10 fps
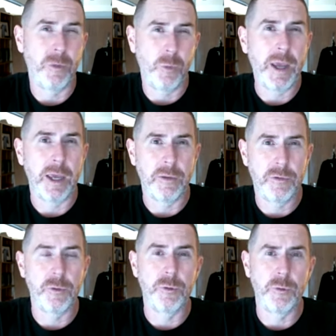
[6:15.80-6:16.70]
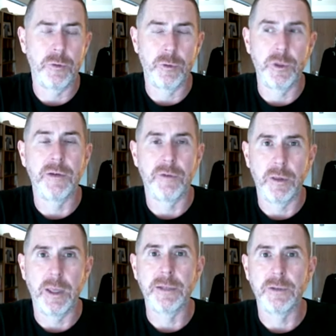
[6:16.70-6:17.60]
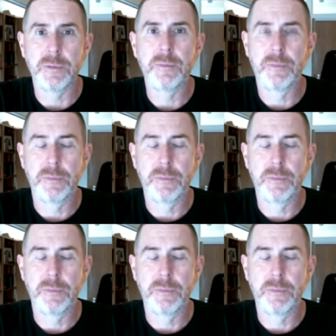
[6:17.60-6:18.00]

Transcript: way through a different lens.